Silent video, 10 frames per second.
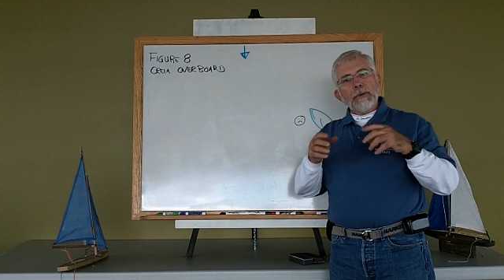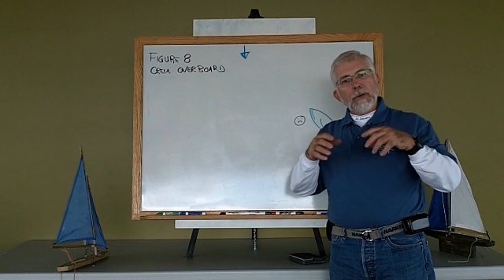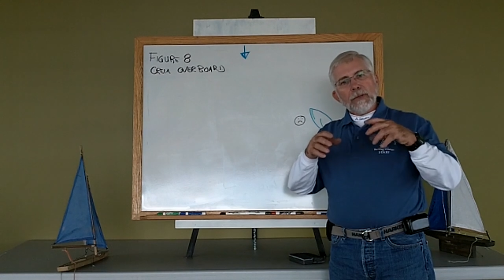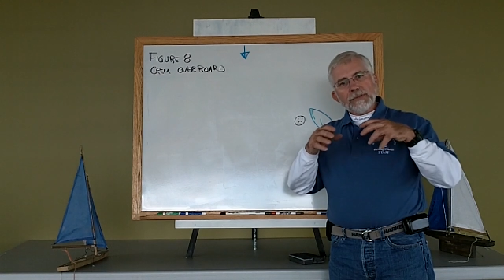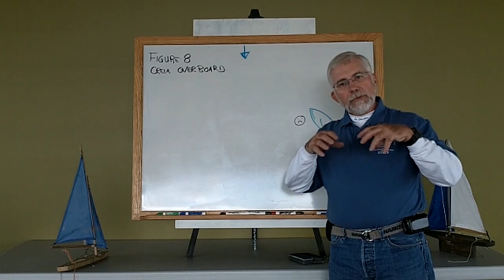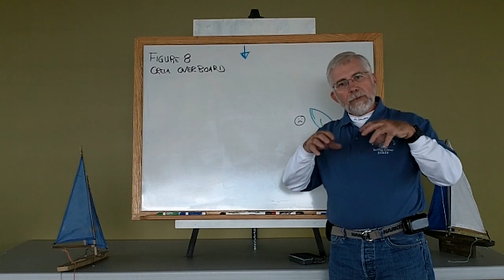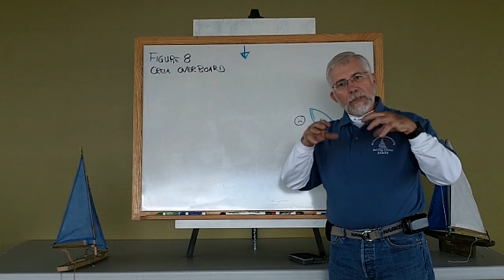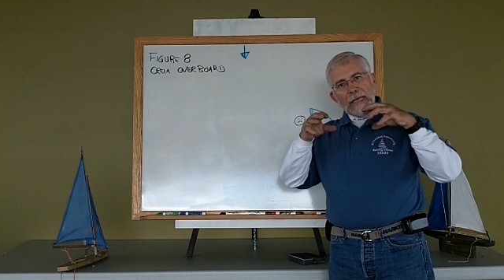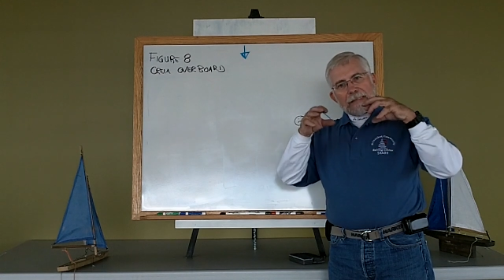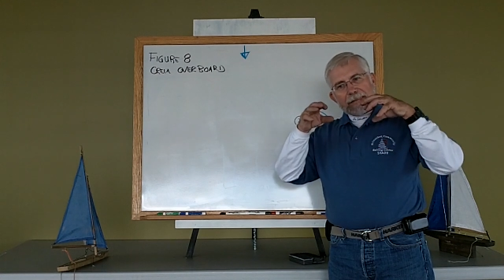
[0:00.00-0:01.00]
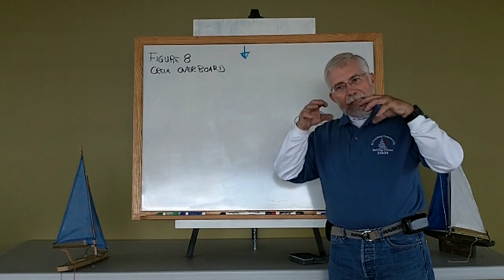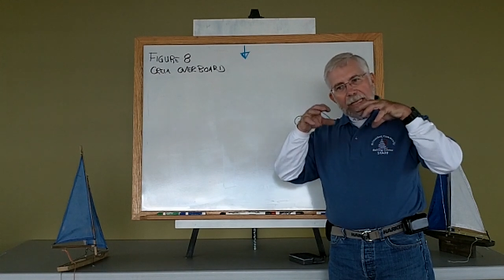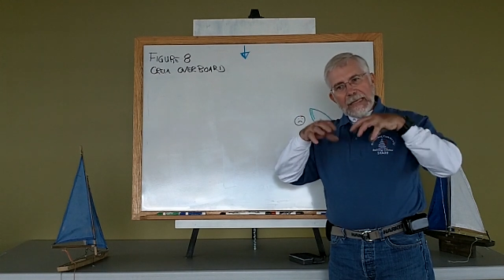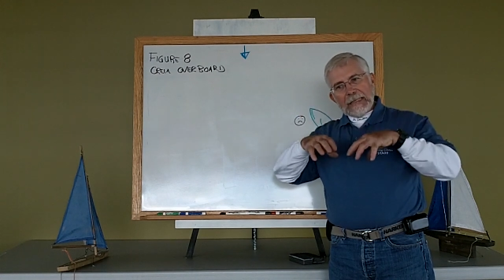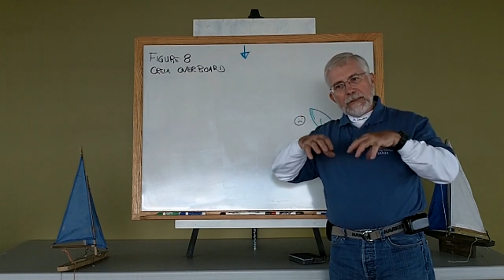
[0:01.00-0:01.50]
but also as an
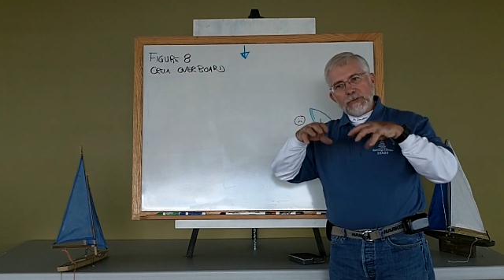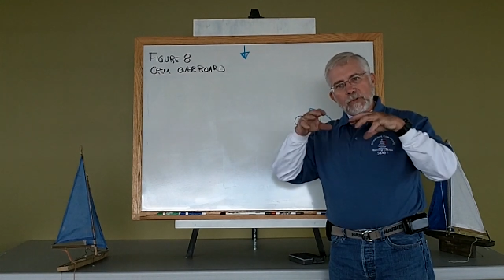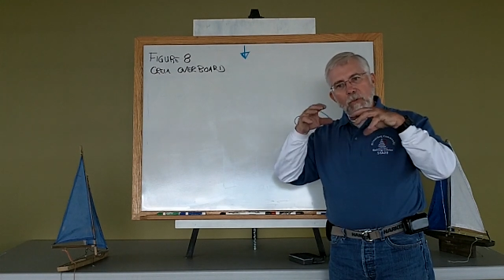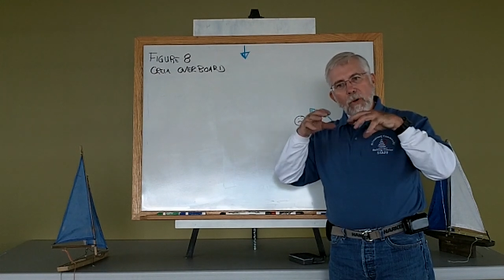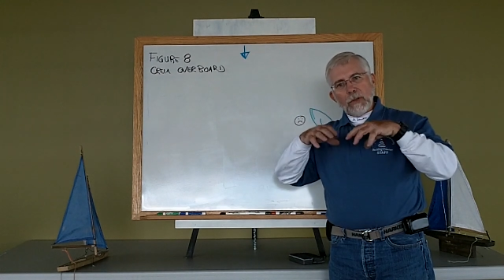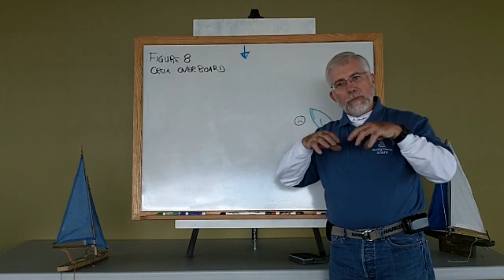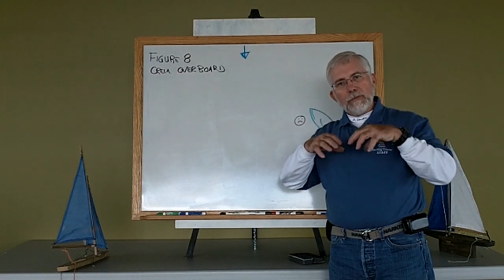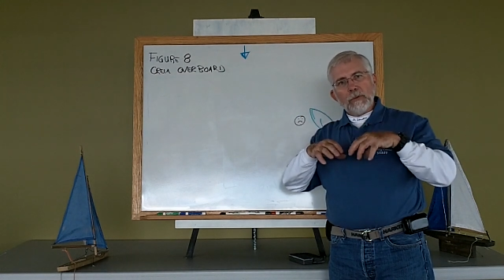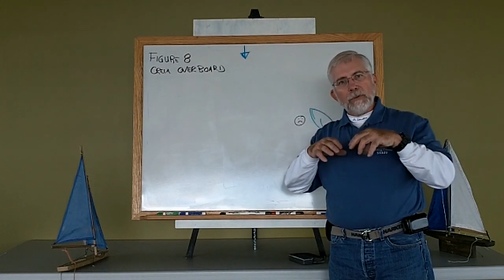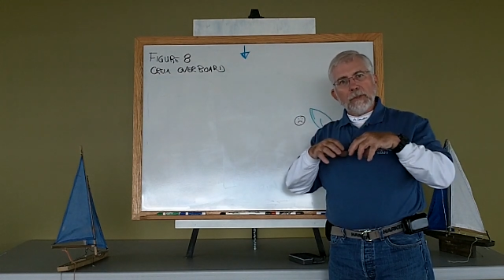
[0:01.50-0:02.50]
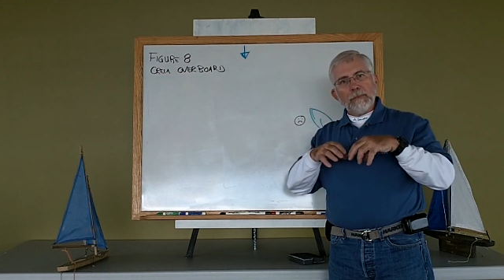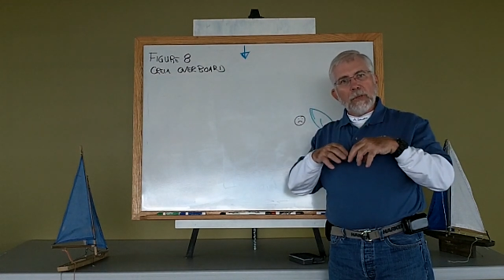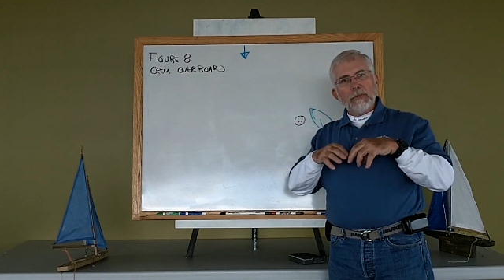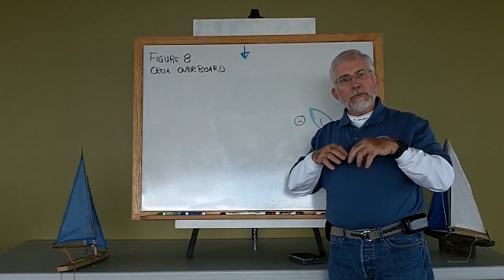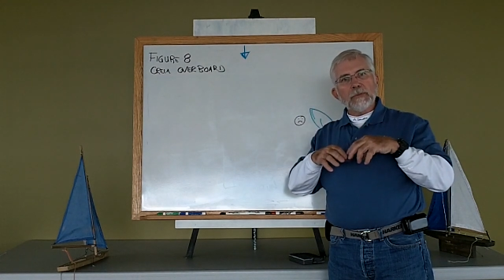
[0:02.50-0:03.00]
aid to all of you on the
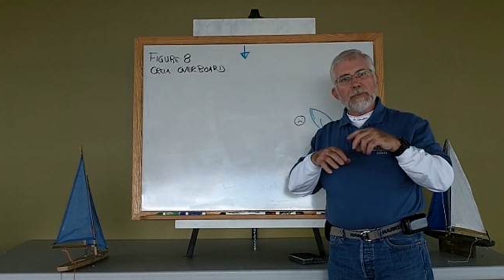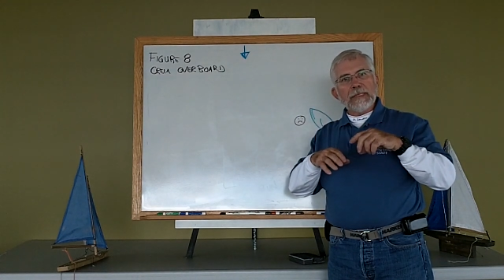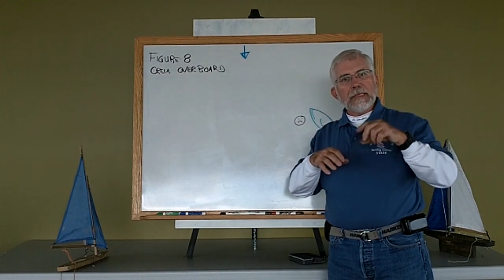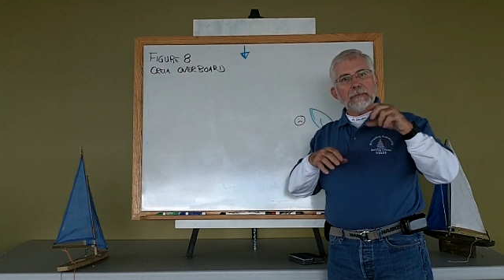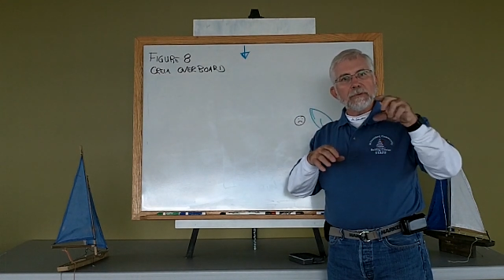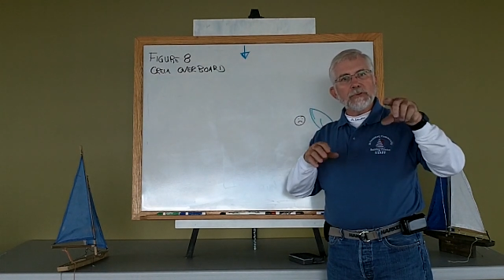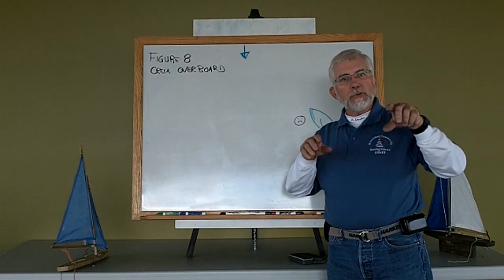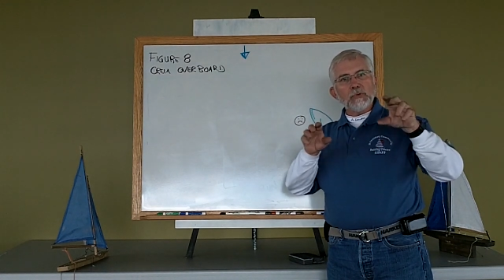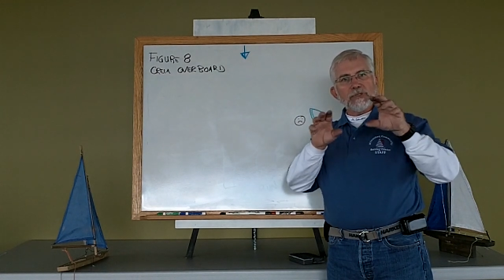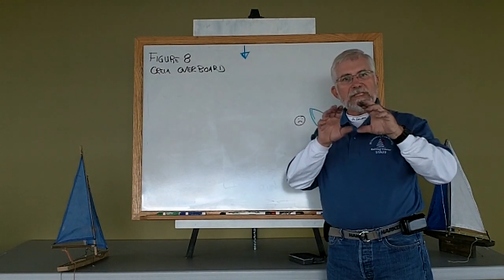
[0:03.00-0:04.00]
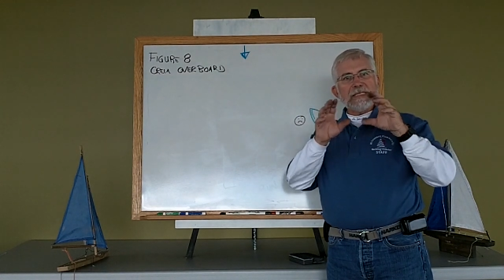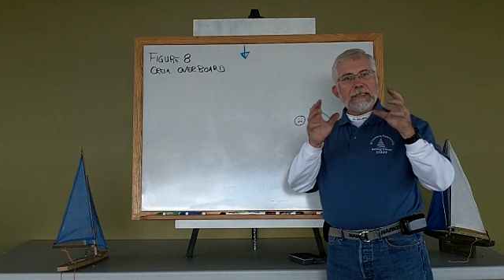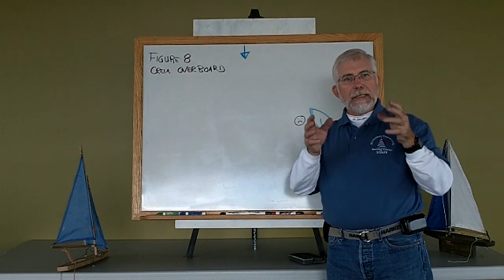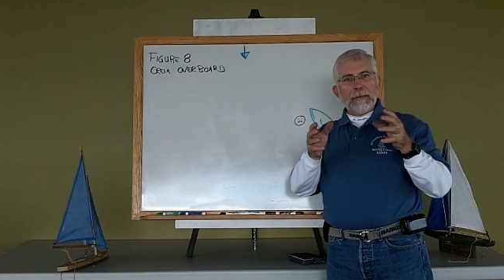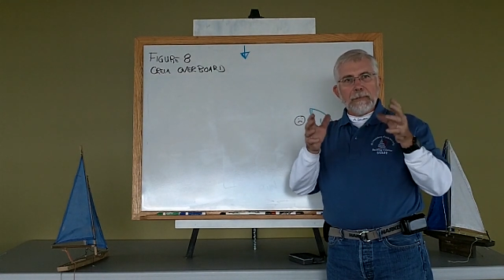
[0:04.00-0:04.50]
boat to be able to
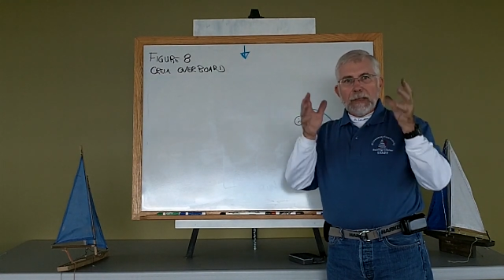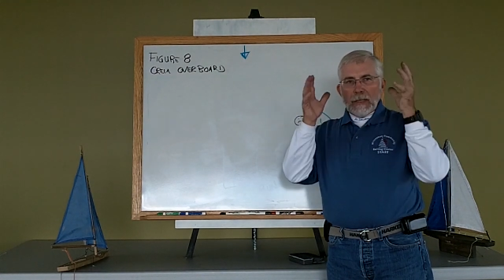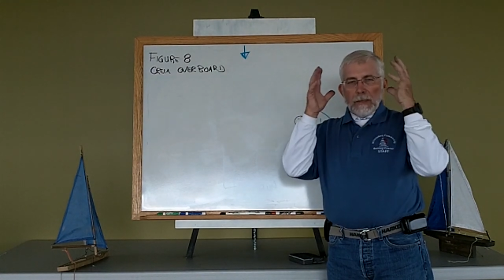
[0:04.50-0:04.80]
see them,